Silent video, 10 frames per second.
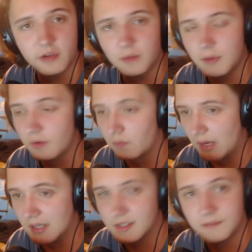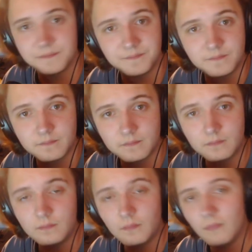It's going to be great.
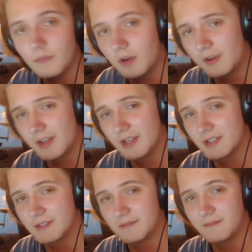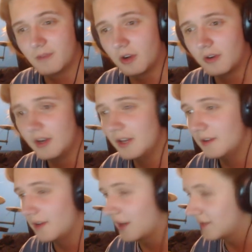All right, guys.
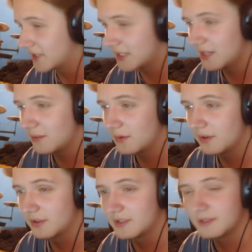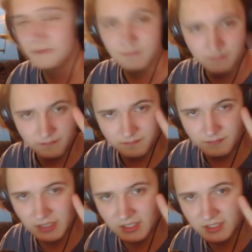Already, I have to say the words.
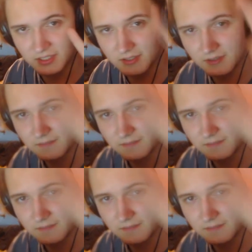Peace.